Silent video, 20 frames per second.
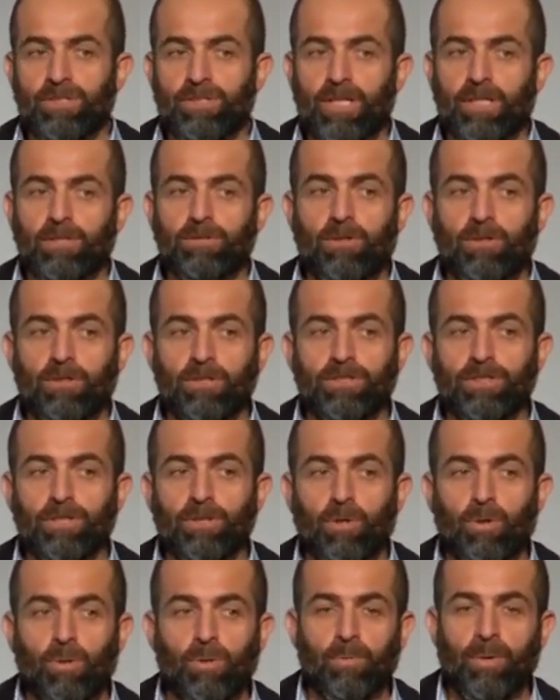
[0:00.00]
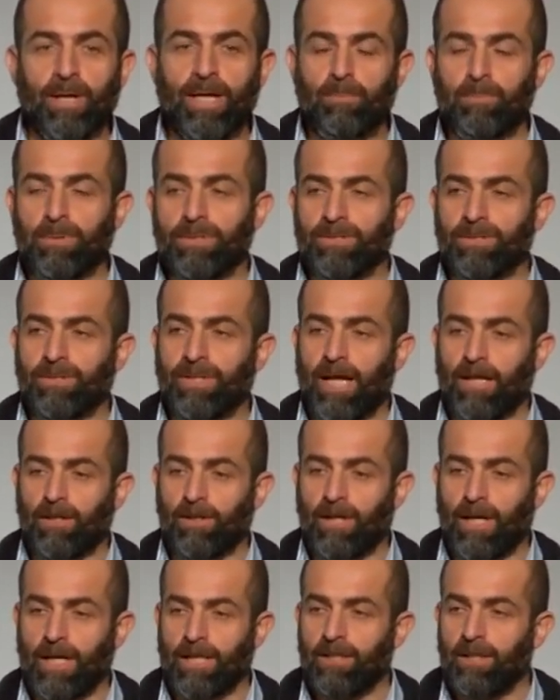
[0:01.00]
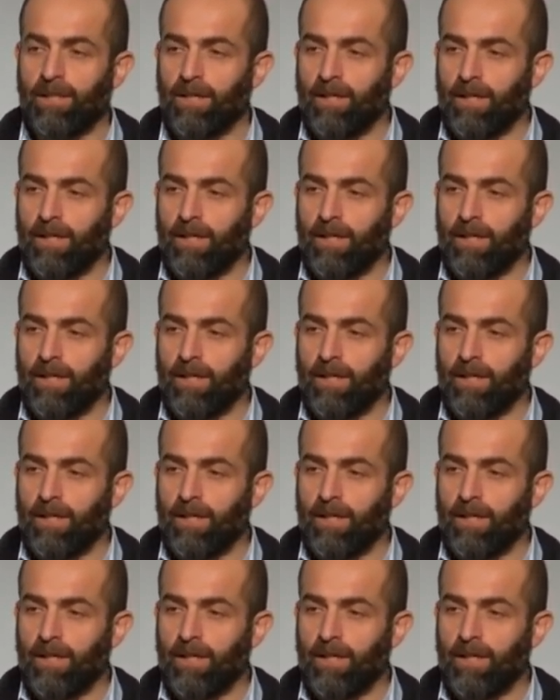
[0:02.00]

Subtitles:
technology all the way up until that line.